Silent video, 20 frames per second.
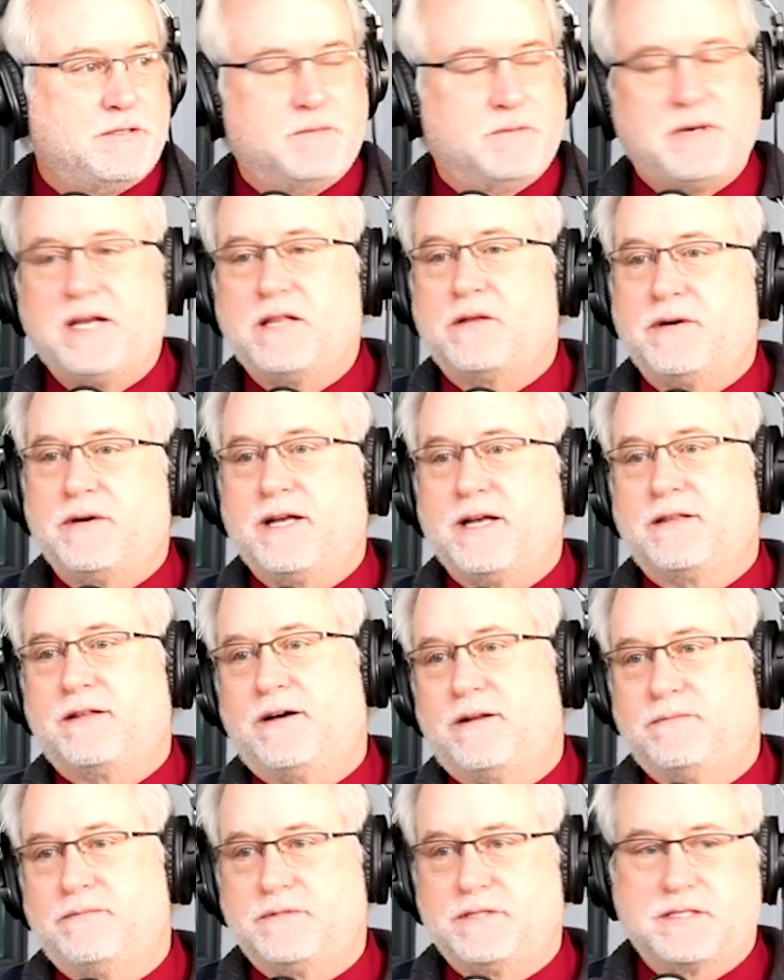And by the way, a
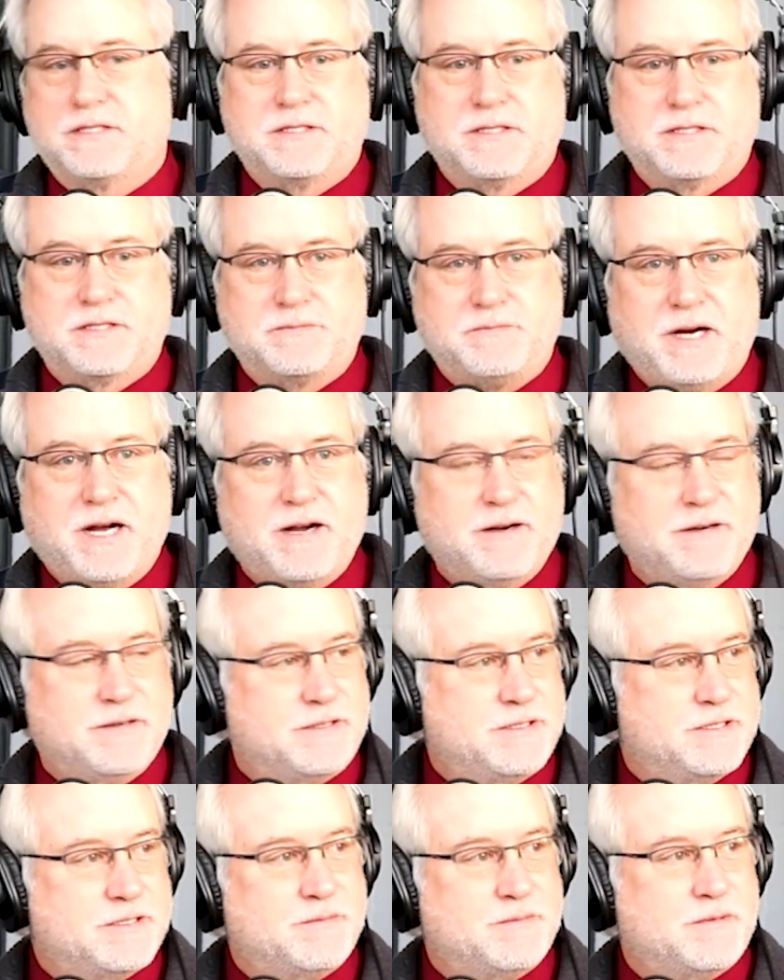lot of them just expired
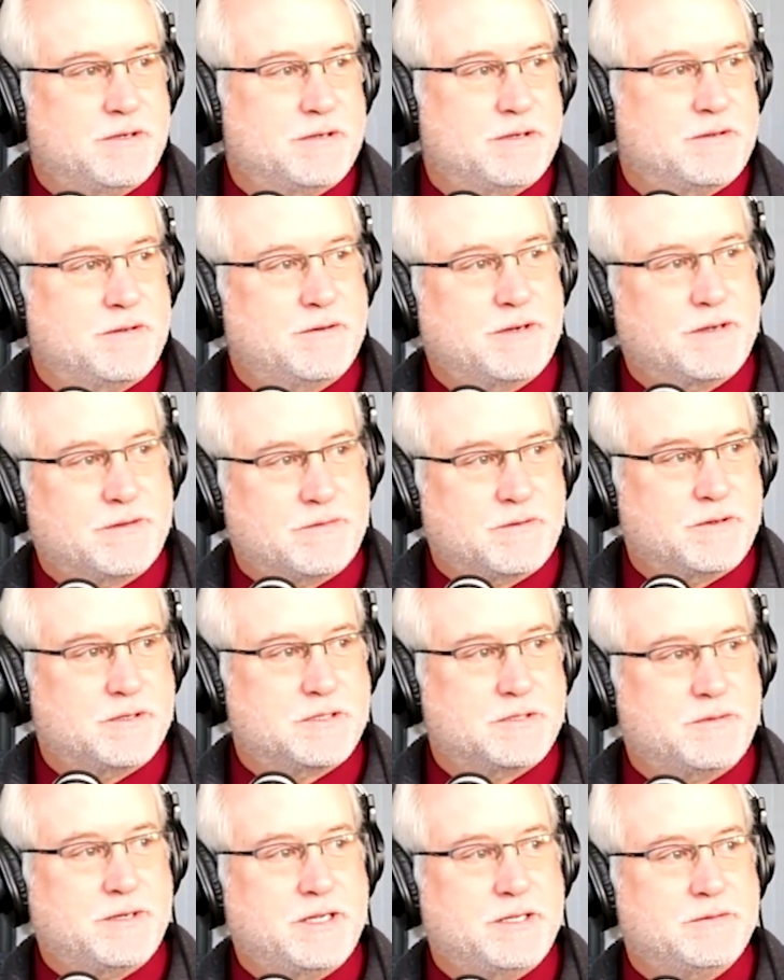December 31st,
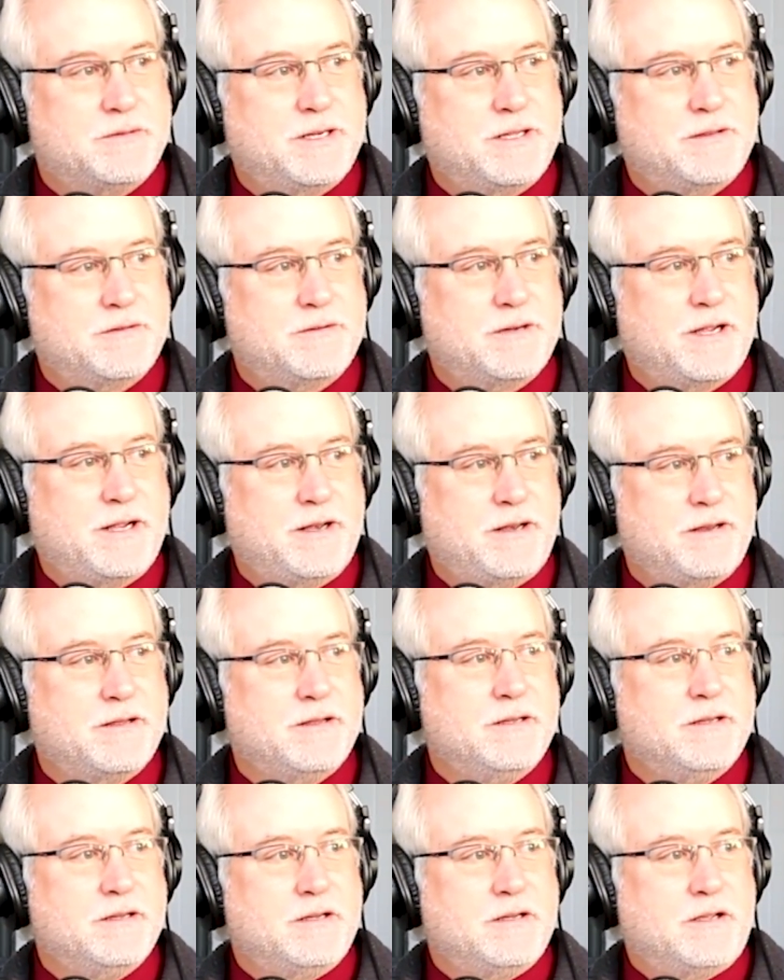2023, and
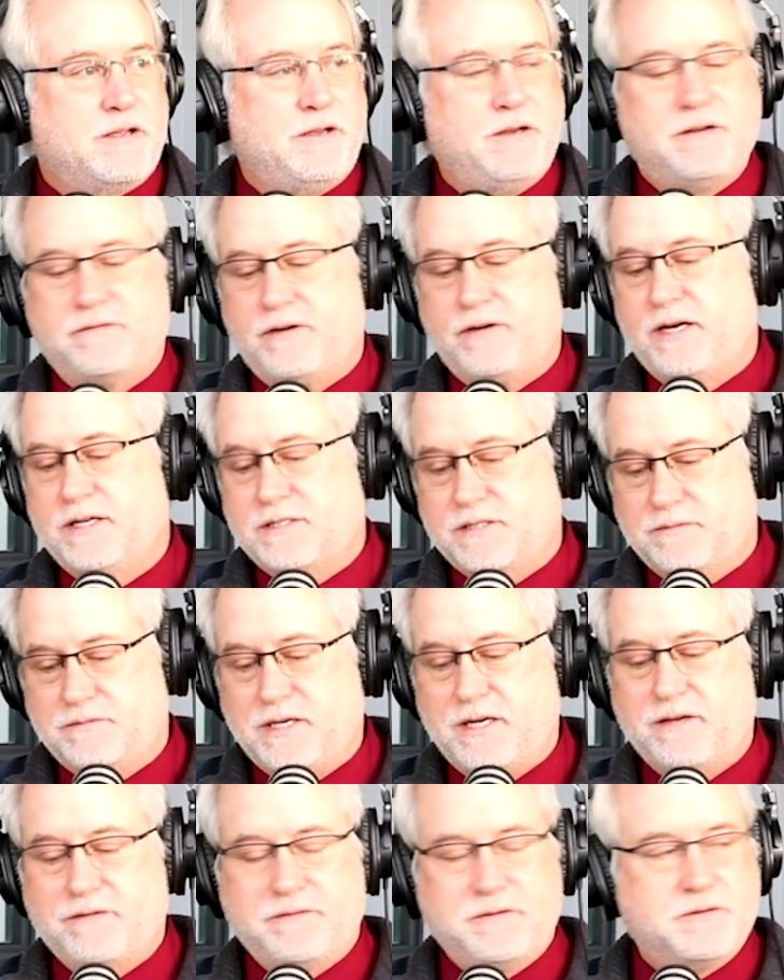you need to find
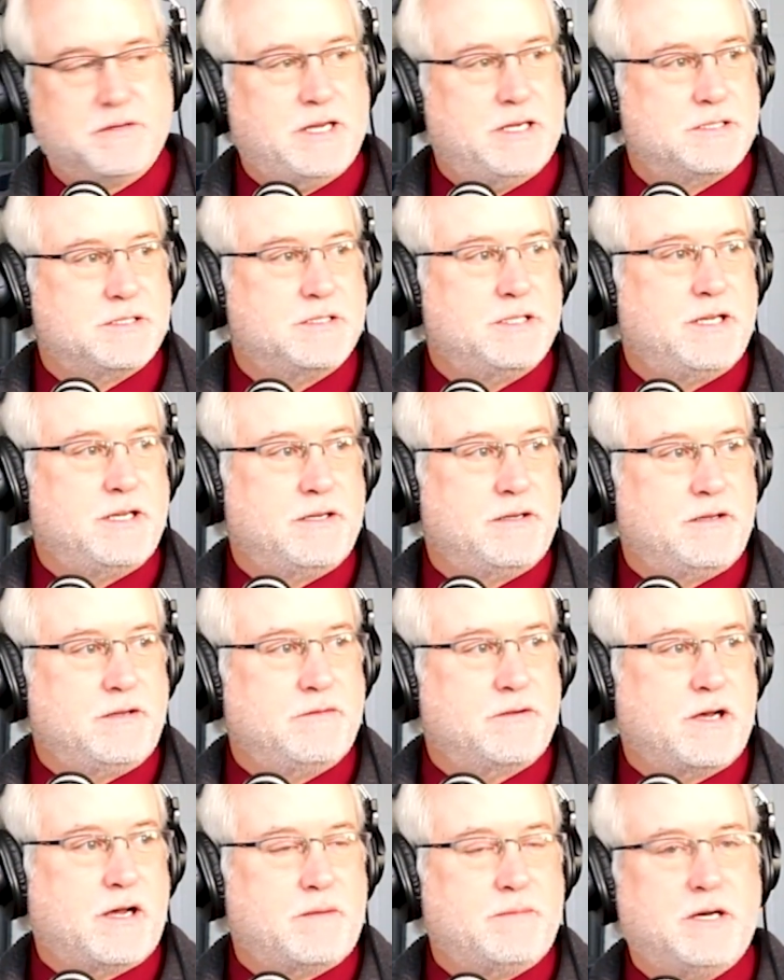somebody to fill that seat, and
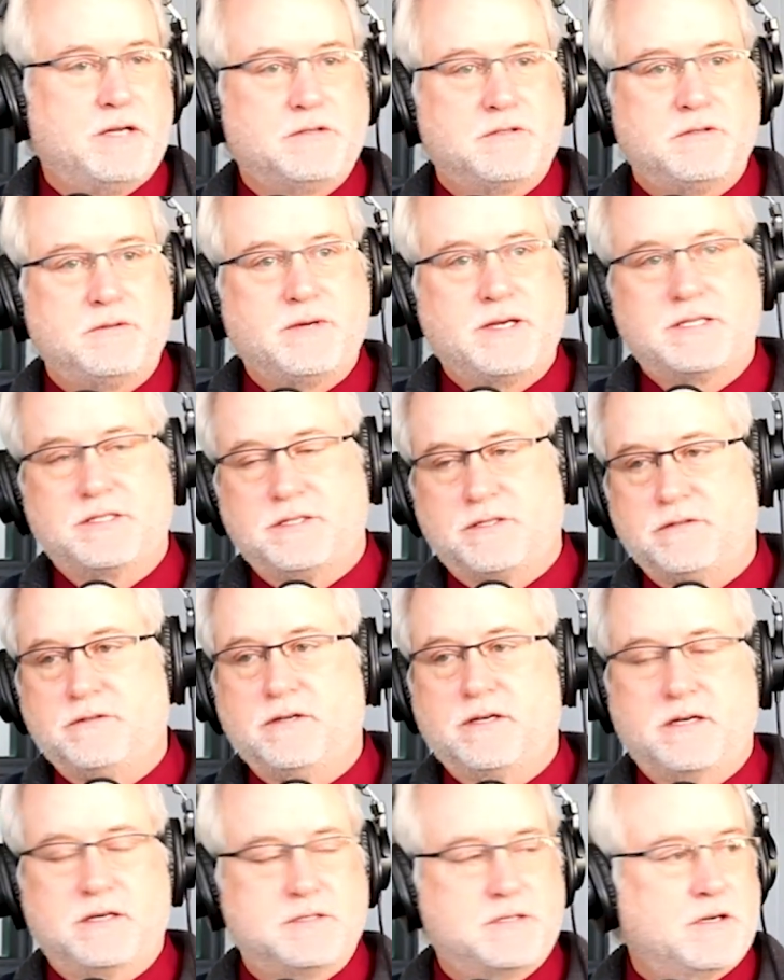you've got about 2 weeks to do
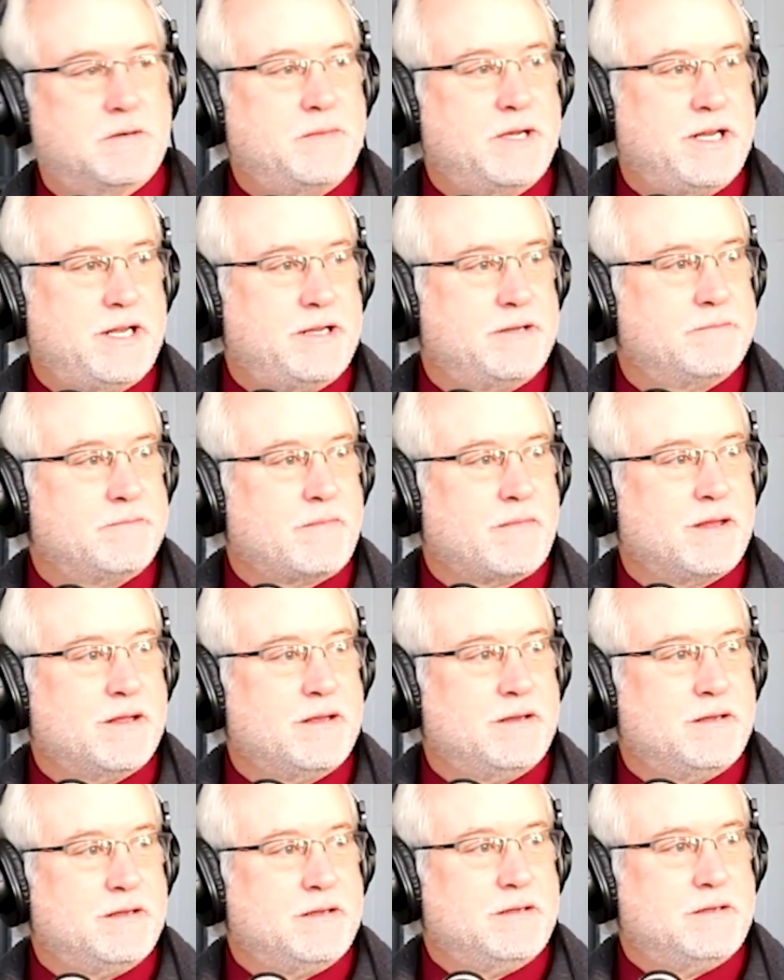it because they're meeting.
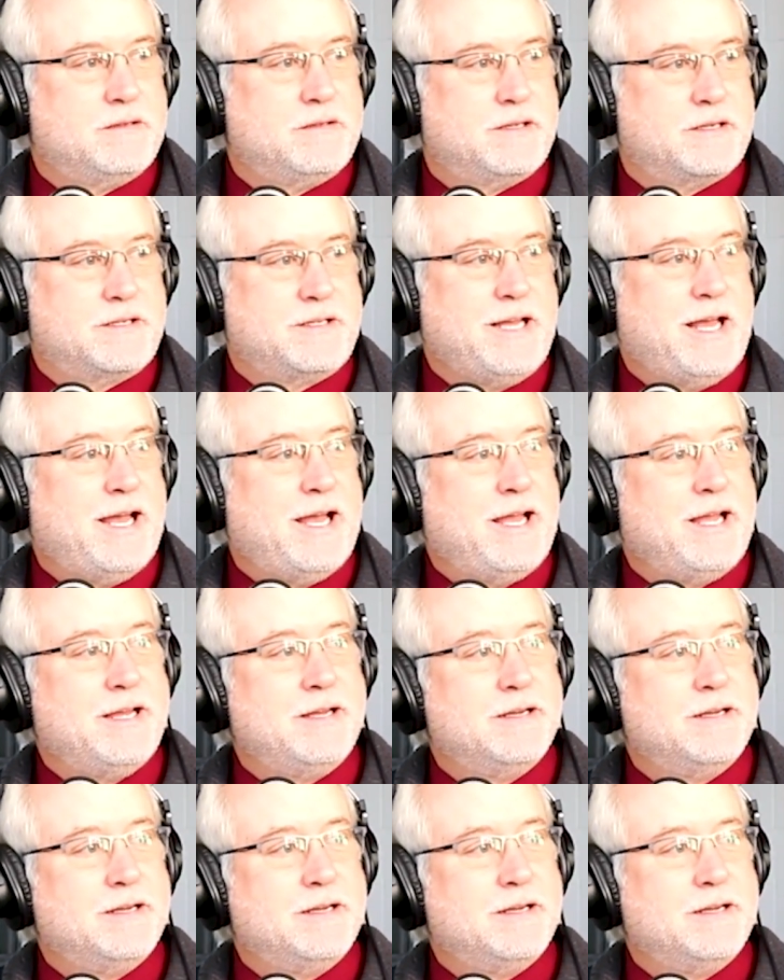Like, yay.